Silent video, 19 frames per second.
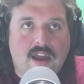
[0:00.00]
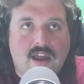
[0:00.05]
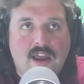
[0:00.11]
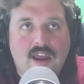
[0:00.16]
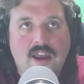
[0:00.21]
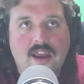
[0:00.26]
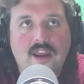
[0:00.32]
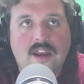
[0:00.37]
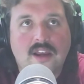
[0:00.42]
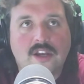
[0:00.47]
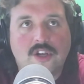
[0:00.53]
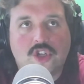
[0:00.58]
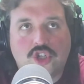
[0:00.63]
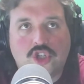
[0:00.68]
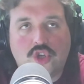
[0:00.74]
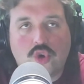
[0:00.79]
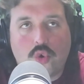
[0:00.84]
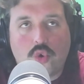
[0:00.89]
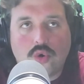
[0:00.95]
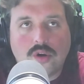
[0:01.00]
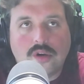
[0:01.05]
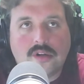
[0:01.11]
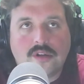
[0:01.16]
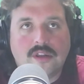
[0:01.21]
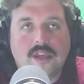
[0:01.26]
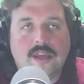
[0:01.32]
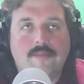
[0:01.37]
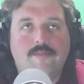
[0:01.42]
a
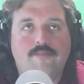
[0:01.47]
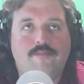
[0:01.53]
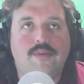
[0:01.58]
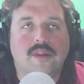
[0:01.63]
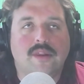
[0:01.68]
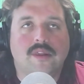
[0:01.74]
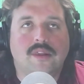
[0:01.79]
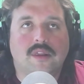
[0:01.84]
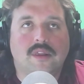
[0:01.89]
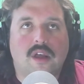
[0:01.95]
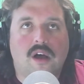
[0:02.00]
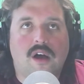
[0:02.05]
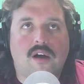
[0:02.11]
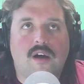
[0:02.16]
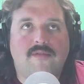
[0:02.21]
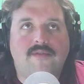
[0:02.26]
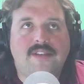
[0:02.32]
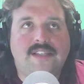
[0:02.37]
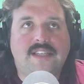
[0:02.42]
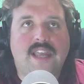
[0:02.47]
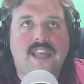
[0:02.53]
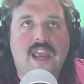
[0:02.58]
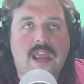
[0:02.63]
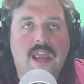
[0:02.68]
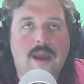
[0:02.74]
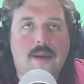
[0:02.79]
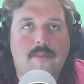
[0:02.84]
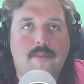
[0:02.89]
historically beloved
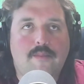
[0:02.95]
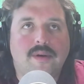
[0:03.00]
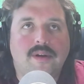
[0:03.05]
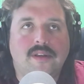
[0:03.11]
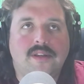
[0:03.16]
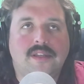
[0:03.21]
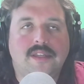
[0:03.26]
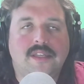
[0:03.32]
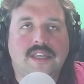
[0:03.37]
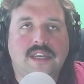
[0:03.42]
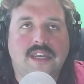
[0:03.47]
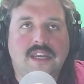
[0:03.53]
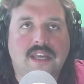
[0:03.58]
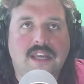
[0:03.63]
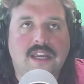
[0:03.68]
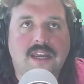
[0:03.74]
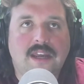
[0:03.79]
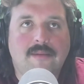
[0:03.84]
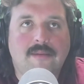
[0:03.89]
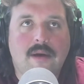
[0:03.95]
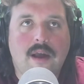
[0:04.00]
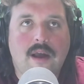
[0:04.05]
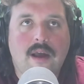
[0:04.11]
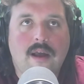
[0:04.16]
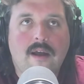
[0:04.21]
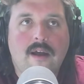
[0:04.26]
Tampa team